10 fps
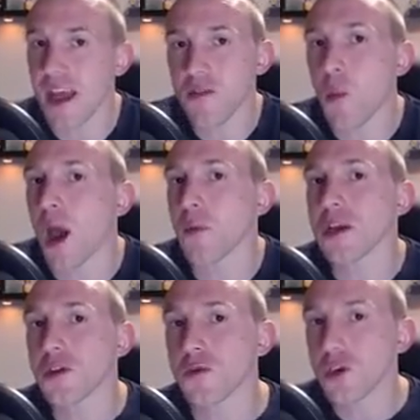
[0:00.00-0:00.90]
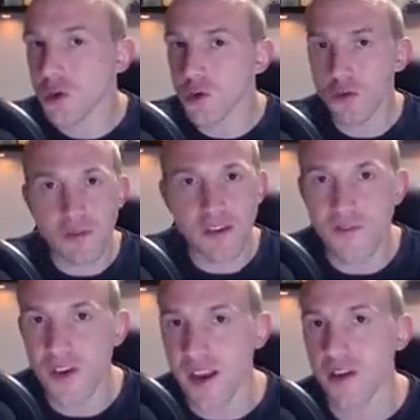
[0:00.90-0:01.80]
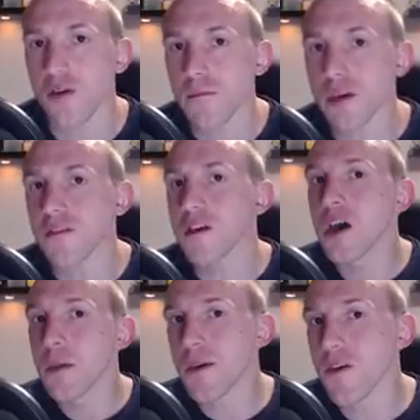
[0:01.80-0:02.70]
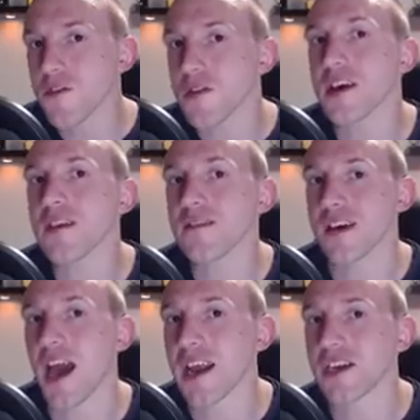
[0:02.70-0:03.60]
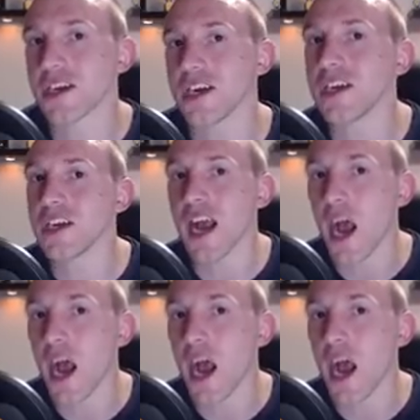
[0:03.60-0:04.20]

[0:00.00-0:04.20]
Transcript: That's why we don't show specific numbers, because things can change.